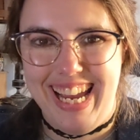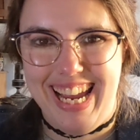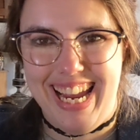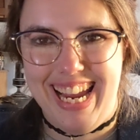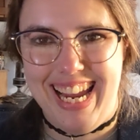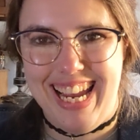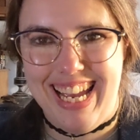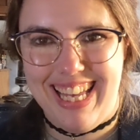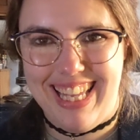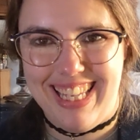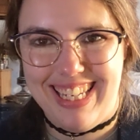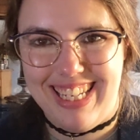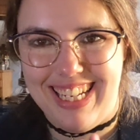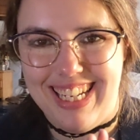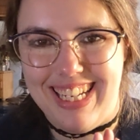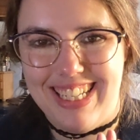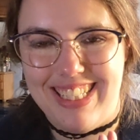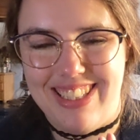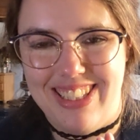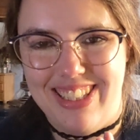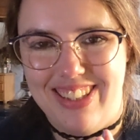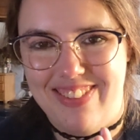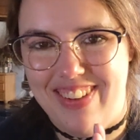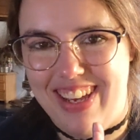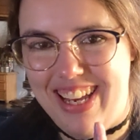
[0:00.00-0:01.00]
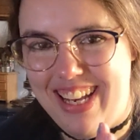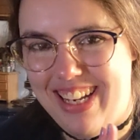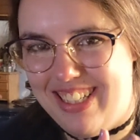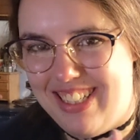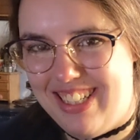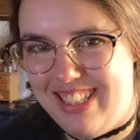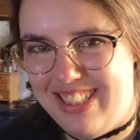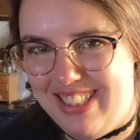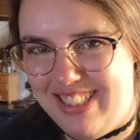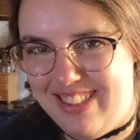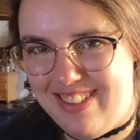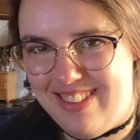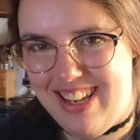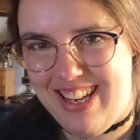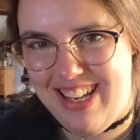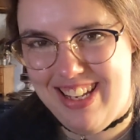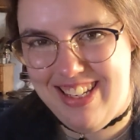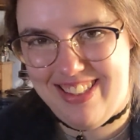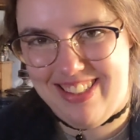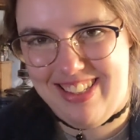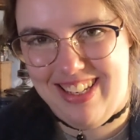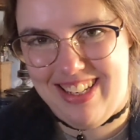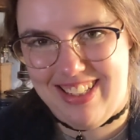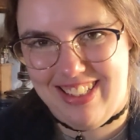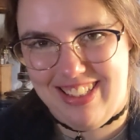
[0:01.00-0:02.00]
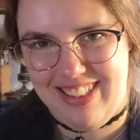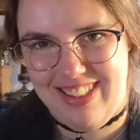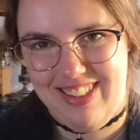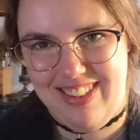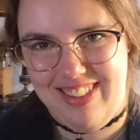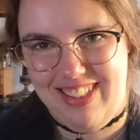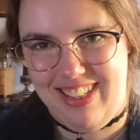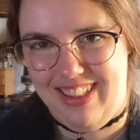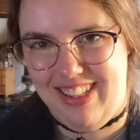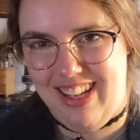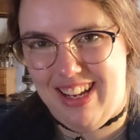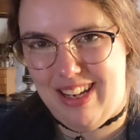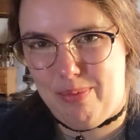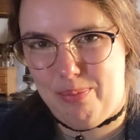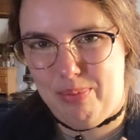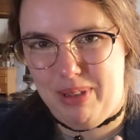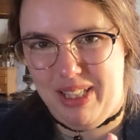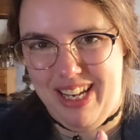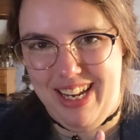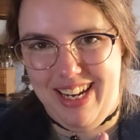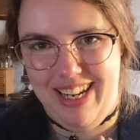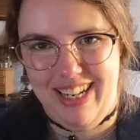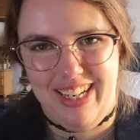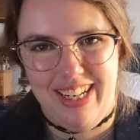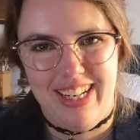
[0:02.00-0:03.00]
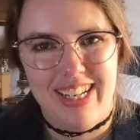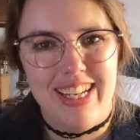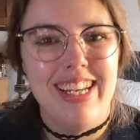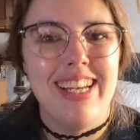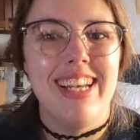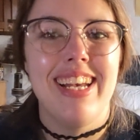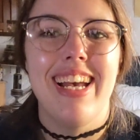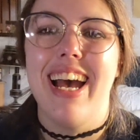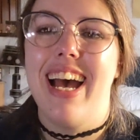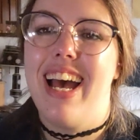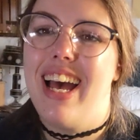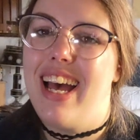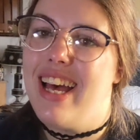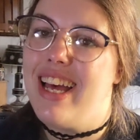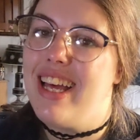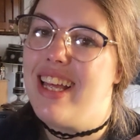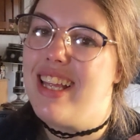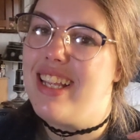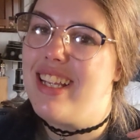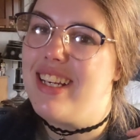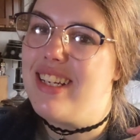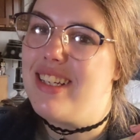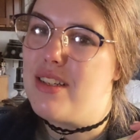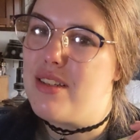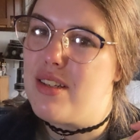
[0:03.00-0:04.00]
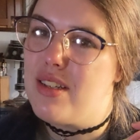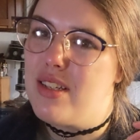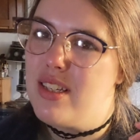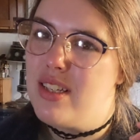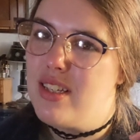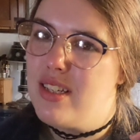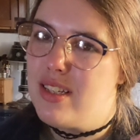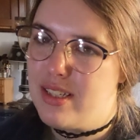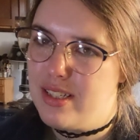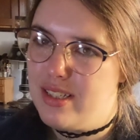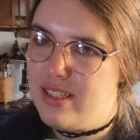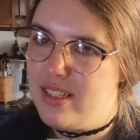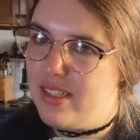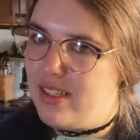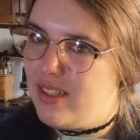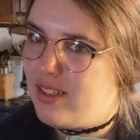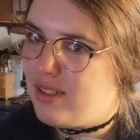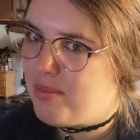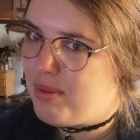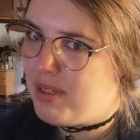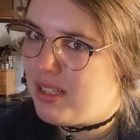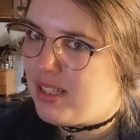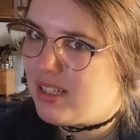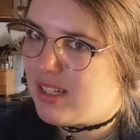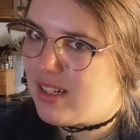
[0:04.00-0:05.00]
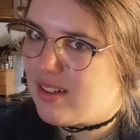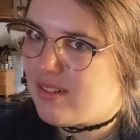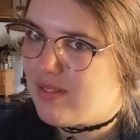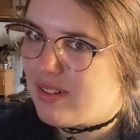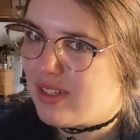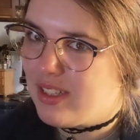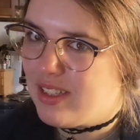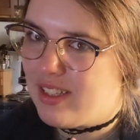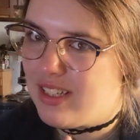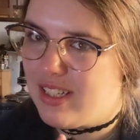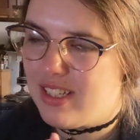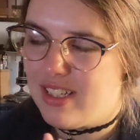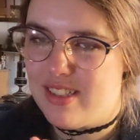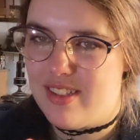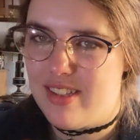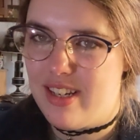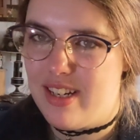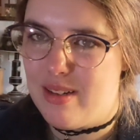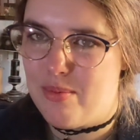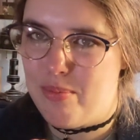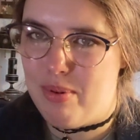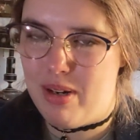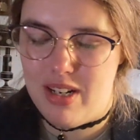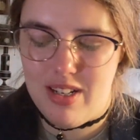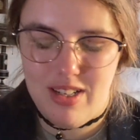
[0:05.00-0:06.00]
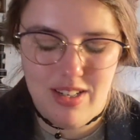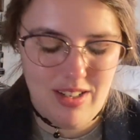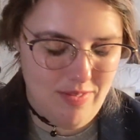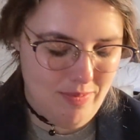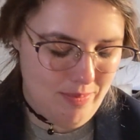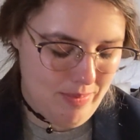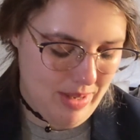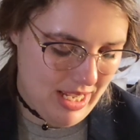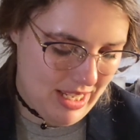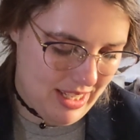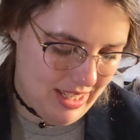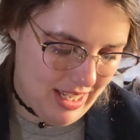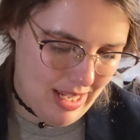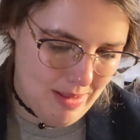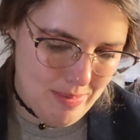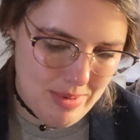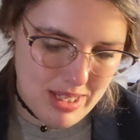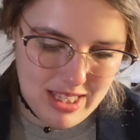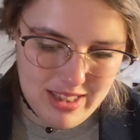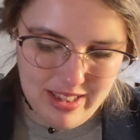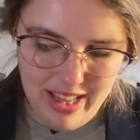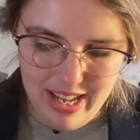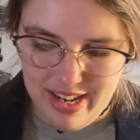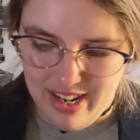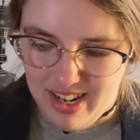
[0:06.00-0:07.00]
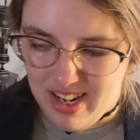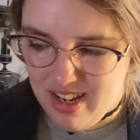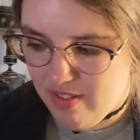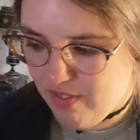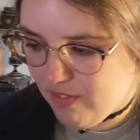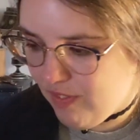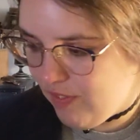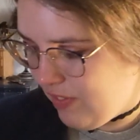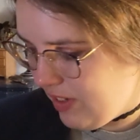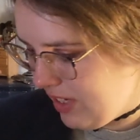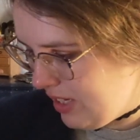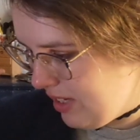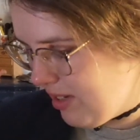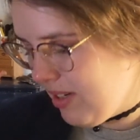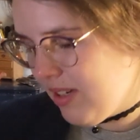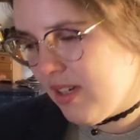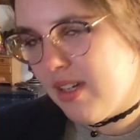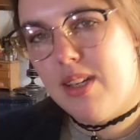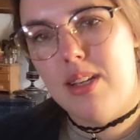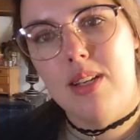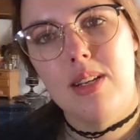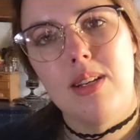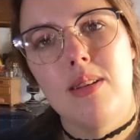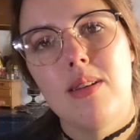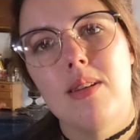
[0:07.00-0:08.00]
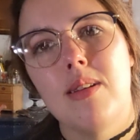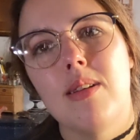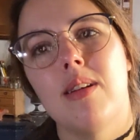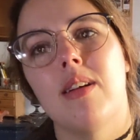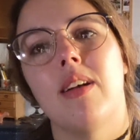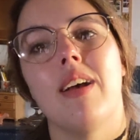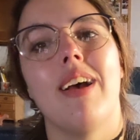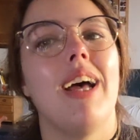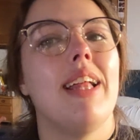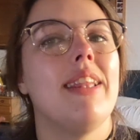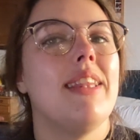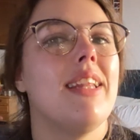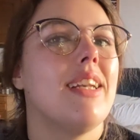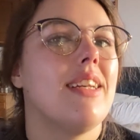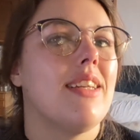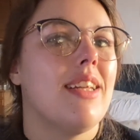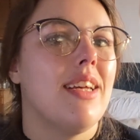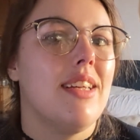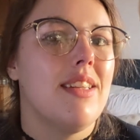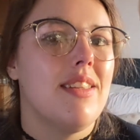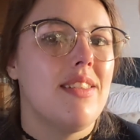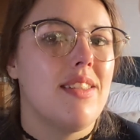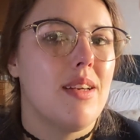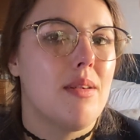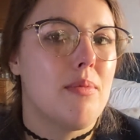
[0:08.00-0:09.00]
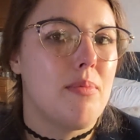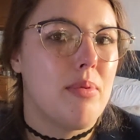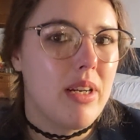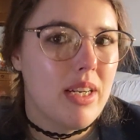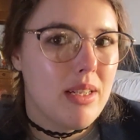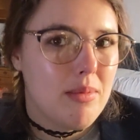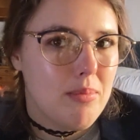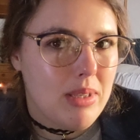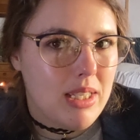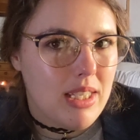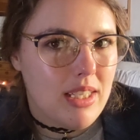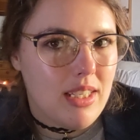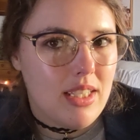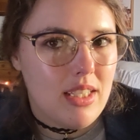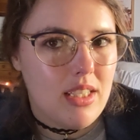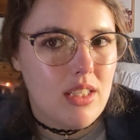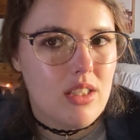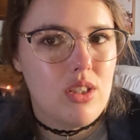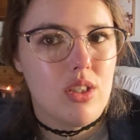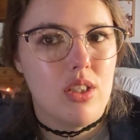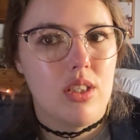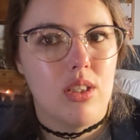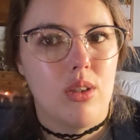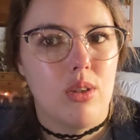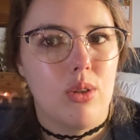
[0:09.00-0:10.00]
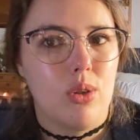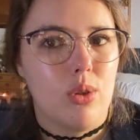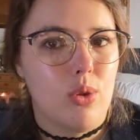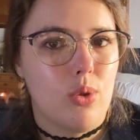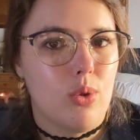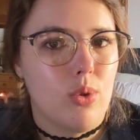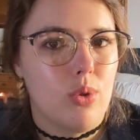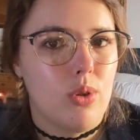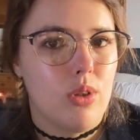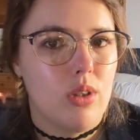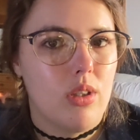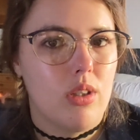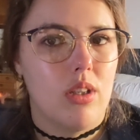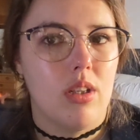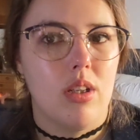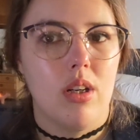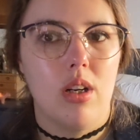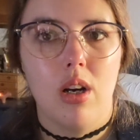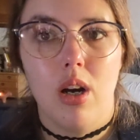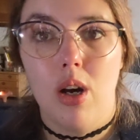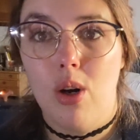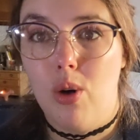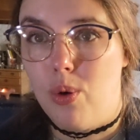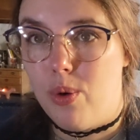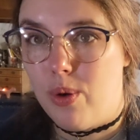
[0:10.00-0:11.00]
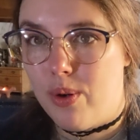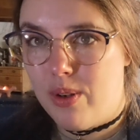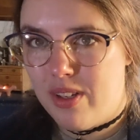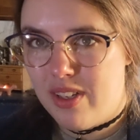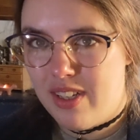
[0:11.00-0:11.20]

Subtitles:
and I suspect this guy is going to see a lot of play and continue to be a really exciting part of my gaming life. And that does bring me to, oh,